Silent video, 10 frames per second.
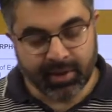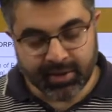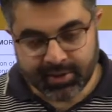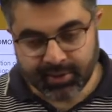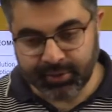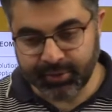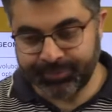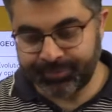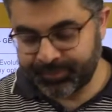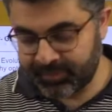So
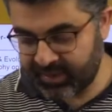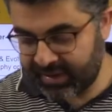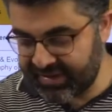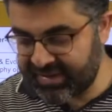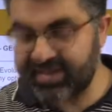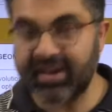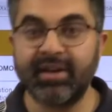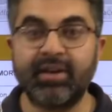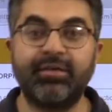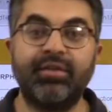let's
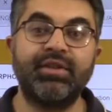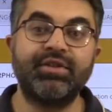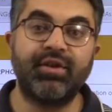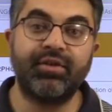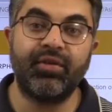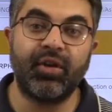start with the geography